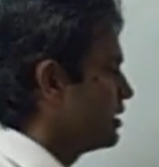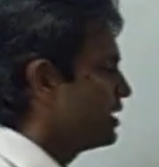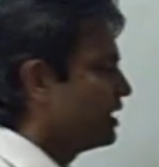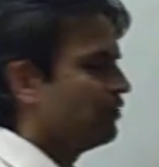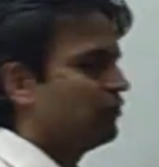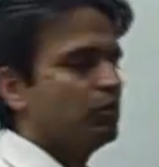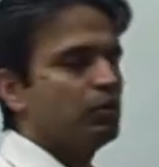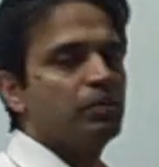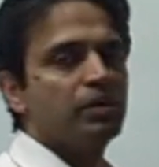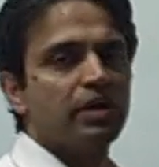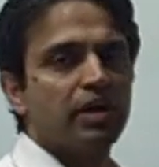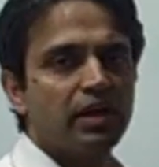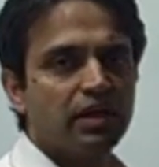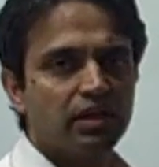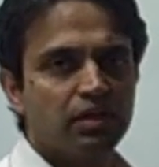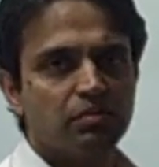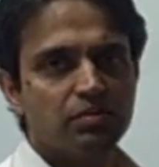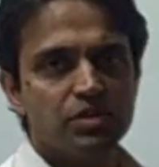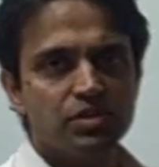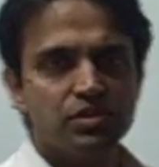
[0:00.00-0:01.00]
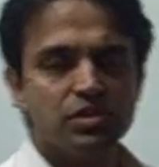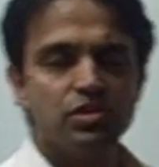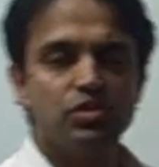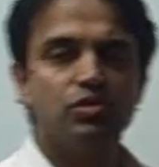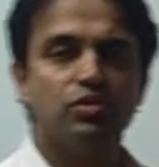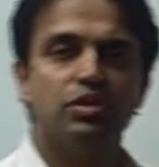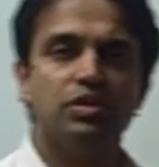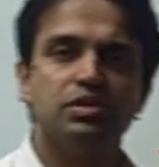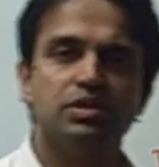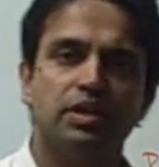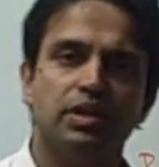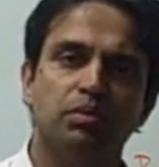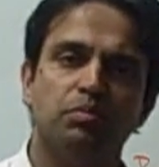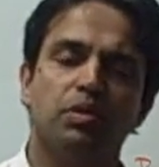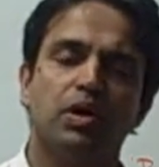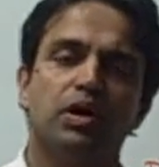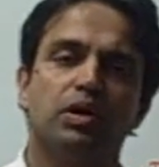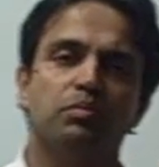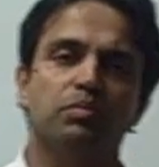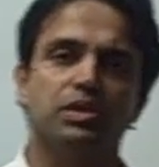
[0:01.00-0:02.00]
that would be running the business units and
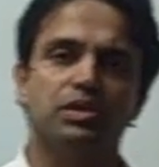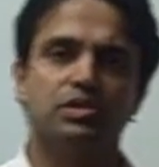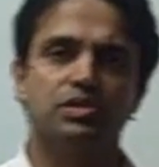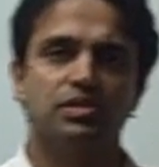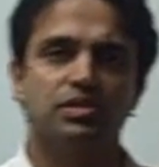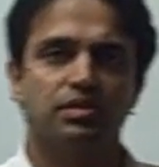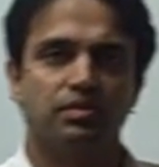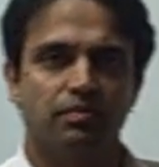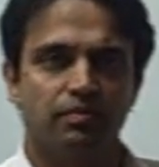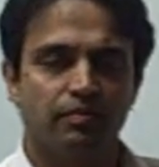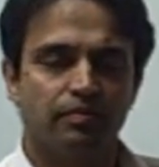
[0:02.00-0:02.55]
departments.